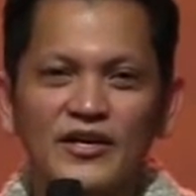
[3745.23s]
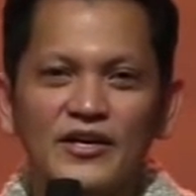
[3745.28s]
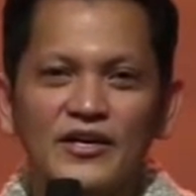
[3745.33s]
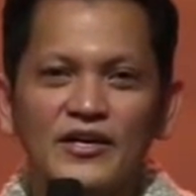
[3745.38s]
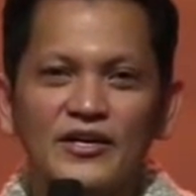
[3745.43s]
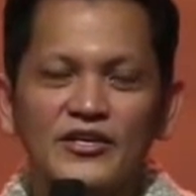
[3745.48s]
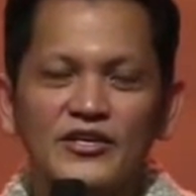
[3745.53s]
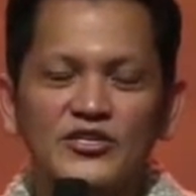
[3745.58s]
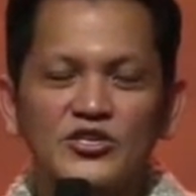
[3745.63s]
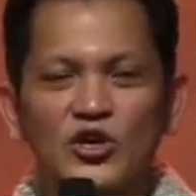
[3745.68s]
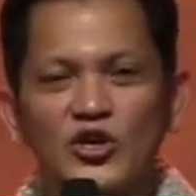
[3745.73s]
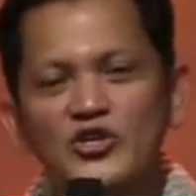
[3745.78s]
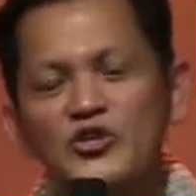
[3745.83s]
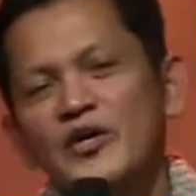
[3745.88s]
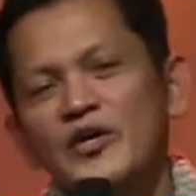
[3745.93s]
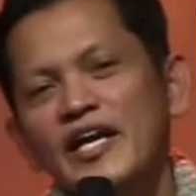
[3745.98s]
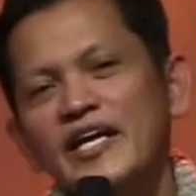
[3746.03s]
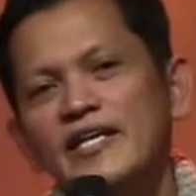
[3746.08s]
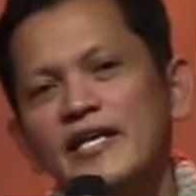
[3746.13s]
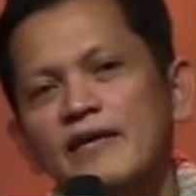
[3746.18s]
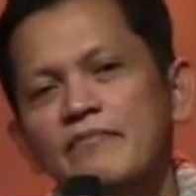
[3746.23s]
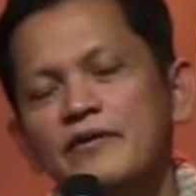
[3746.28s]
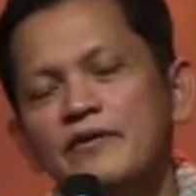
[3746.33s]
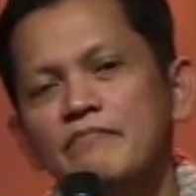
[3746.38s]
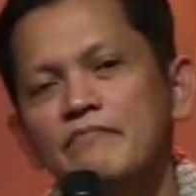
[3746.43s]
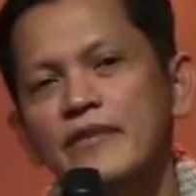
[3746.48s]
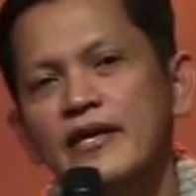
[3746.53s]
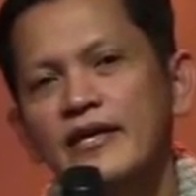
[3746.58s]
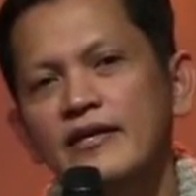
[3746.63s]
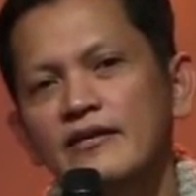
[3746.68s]
So you can never
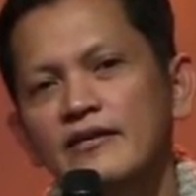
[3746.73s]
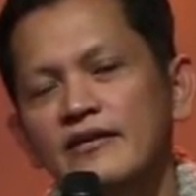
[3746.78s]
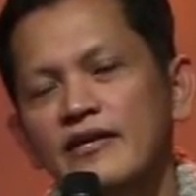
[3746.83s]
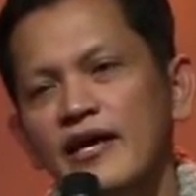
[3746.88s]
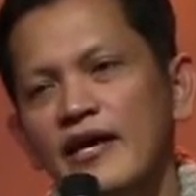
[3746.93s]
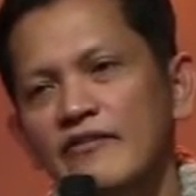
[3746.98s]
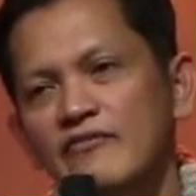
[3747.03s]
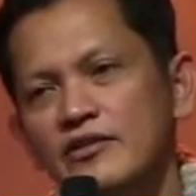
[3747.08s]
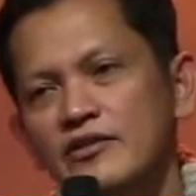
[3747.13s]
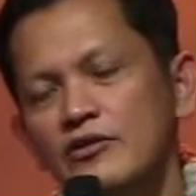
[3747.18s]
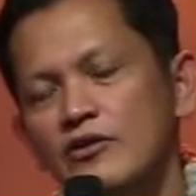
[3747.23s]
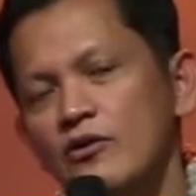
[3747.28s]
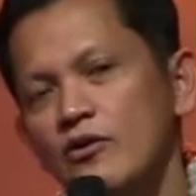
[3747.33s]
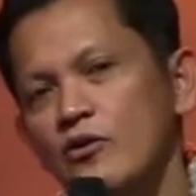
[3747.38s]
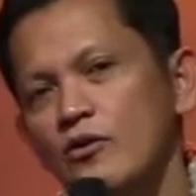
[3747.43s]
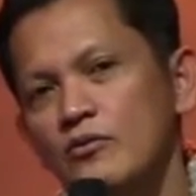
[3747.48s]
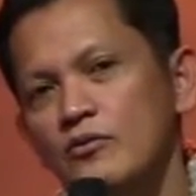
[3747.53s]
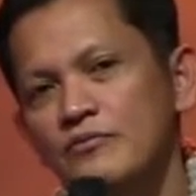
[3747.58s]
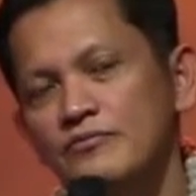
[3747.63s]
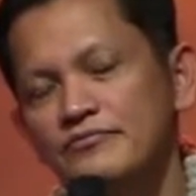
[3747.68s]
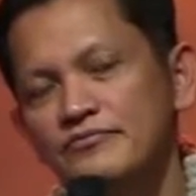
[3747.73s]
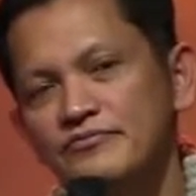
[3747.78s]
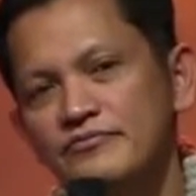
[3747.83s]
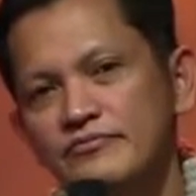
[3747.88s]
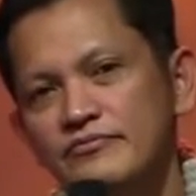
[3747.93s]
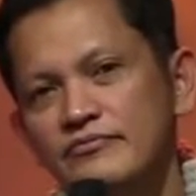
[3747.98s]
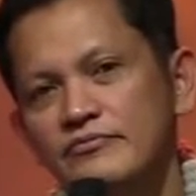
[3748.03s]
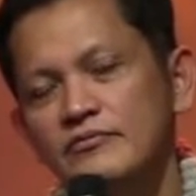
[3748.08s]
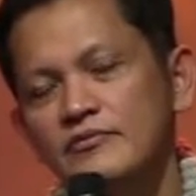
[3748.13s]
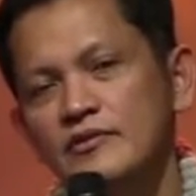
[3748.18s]
make heaven your home
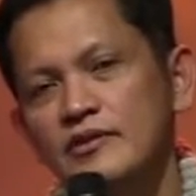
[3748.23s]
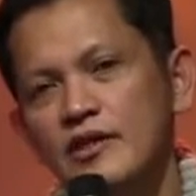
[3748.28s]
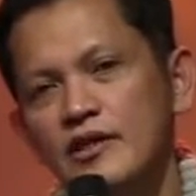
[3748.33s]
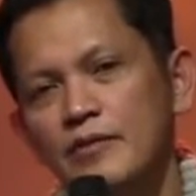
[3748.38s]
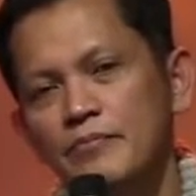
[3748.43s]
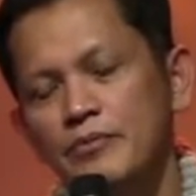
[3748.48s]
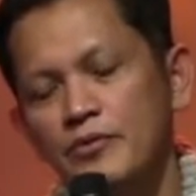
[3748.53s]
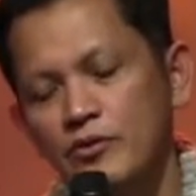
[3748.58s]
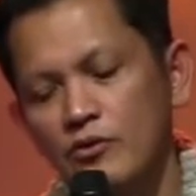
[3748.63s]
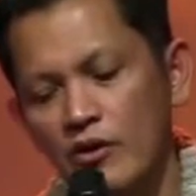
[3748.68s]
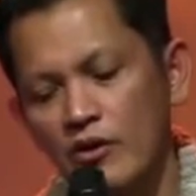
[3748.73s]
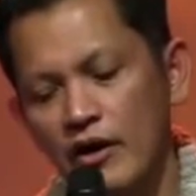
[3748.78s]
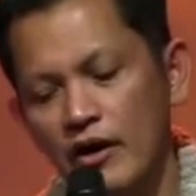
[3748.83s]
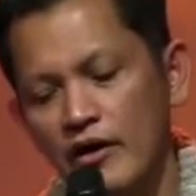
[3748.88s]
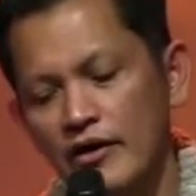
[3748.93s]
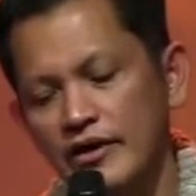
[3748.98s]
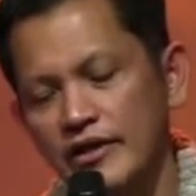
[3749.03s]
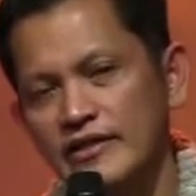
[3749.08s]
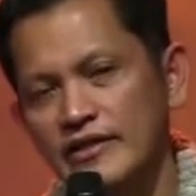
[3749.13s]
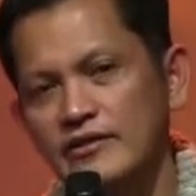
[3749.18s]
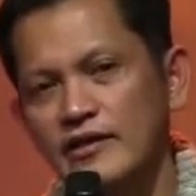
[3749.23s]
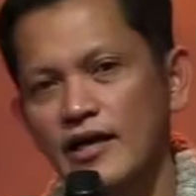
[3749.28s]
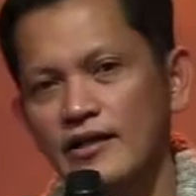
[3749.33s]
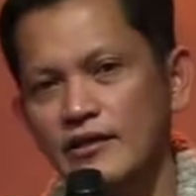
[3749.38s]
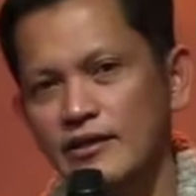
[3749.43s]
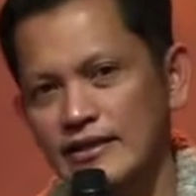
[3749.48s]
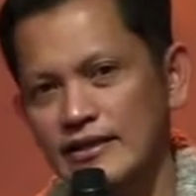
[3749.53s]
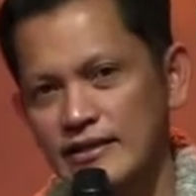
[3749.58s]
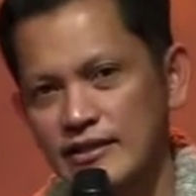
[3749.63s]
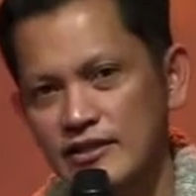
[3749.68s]
if you are in that
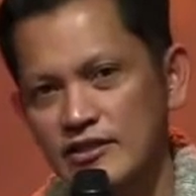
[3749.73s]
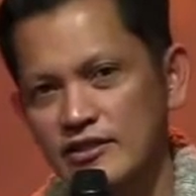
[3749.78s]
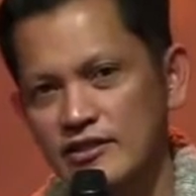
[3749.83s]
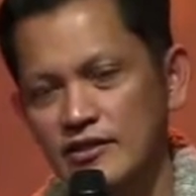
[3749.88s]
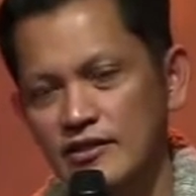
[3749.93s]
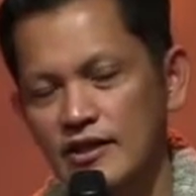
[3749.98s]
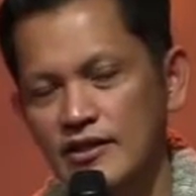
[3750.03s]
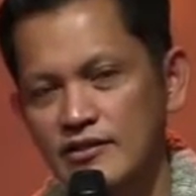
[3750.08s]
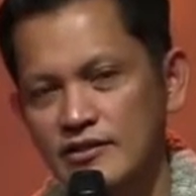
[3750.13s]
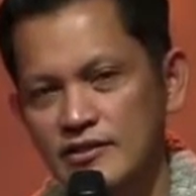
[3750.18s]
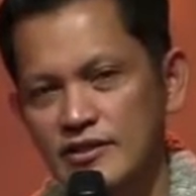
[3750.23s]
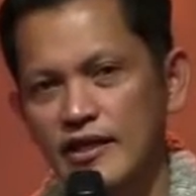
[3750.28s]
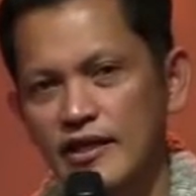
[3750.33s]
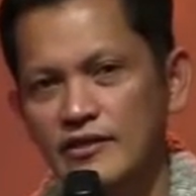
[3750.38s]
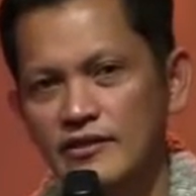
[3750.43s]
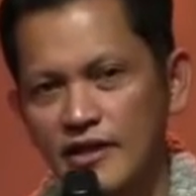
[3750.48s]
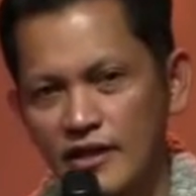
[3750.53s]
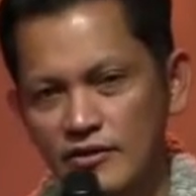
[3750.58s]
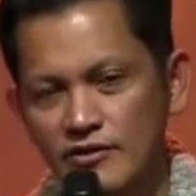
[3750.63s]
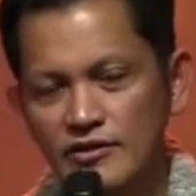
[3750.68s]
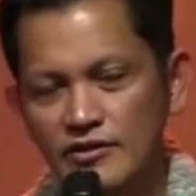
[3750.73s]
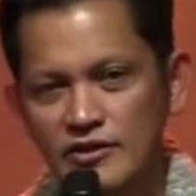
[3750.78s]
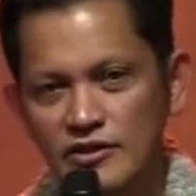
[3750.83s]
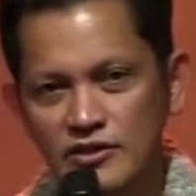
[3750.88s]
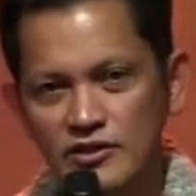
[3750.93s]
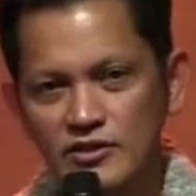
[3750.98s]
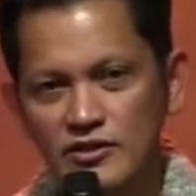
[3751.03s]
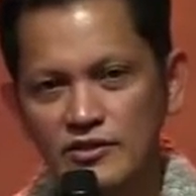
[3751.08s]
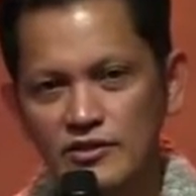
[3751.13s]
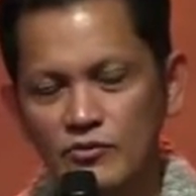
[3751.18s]
condition and stay in that
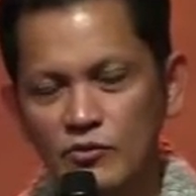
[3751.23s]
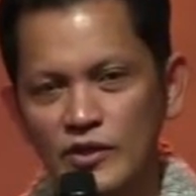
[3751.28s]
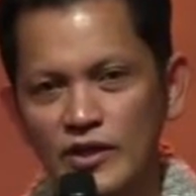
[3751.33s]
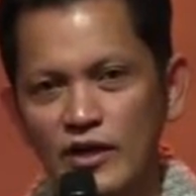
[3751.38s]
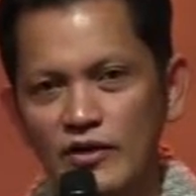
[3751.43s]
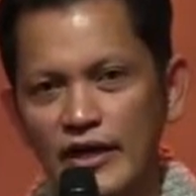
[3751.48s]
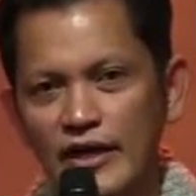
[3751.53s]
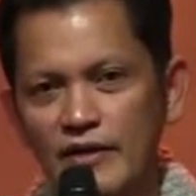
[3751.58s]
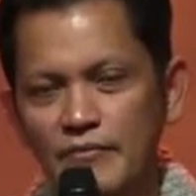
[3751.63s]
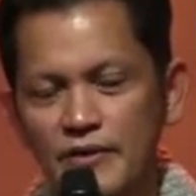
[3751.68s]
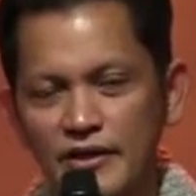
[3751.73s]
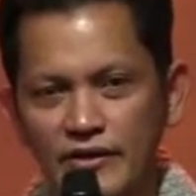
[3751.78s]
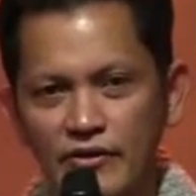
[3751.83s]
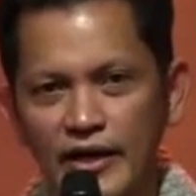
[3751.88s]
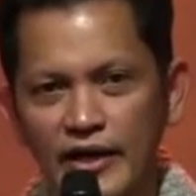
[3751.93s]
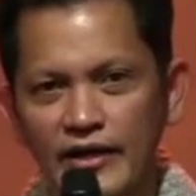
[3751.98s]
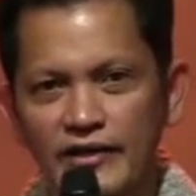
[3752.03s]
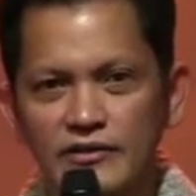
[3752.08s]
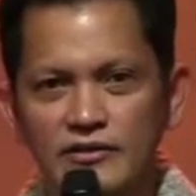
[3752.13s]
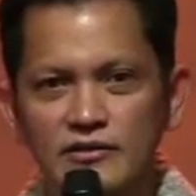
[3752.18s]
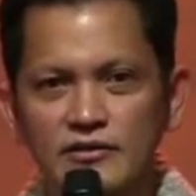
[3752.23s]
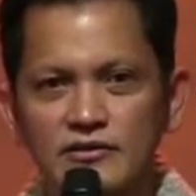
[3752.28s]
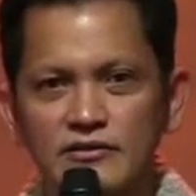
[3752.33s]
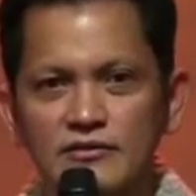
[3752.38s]
condition without having Christ.